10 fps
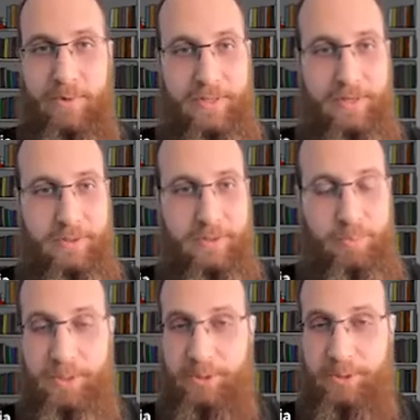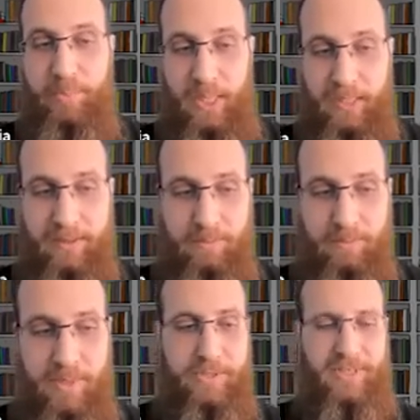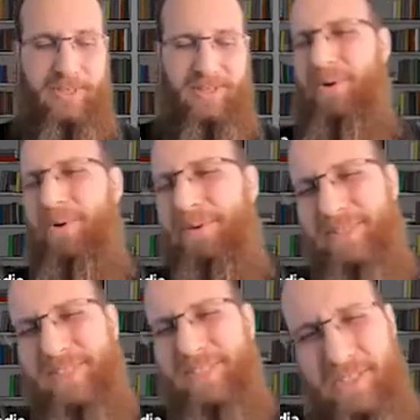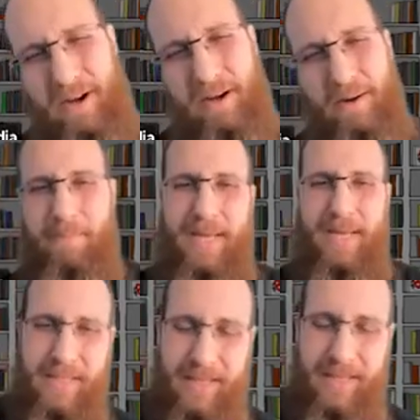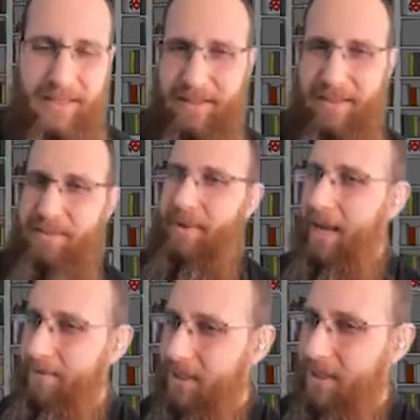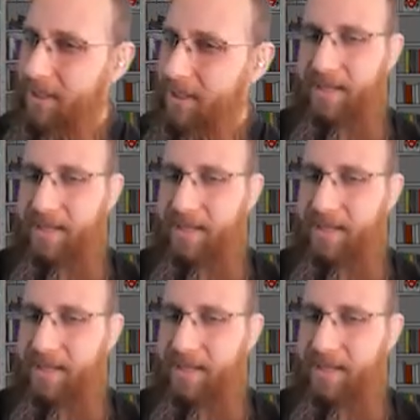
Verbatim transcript: where there's there's bugs. People start going, oh, I'm really sorry. We meant to get to this. We haven't done